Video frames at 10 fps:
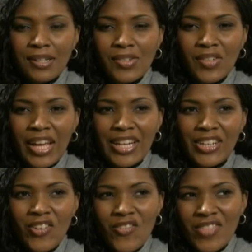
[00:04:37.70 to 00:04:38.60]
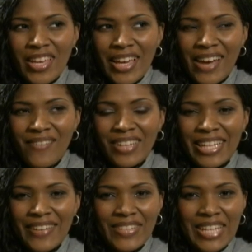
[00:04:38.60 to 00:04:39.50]
Okay, I don't think I've
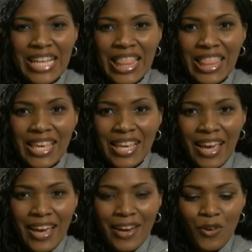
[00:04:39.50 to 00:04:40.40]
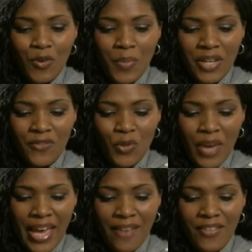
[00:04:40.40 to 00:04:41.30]
left anything out, but if you
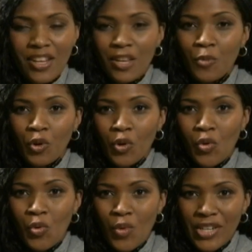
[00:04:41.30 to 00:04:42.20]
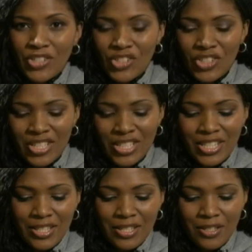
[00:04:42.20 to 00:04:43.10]
have any more questions,